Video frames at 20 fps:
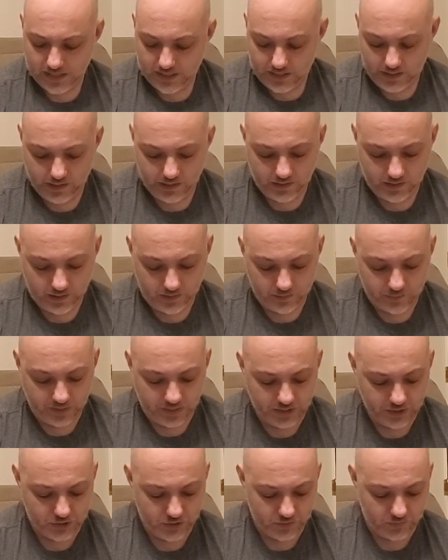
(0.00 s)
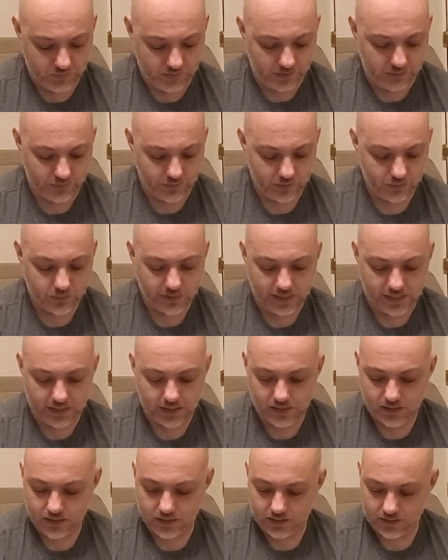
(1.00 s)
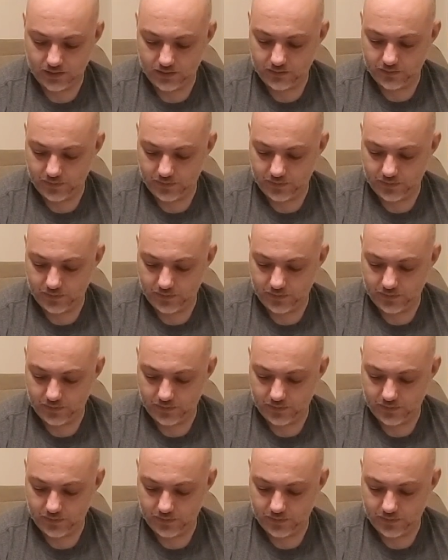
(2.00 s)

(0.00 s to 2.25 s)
in a bunch of different ways to get a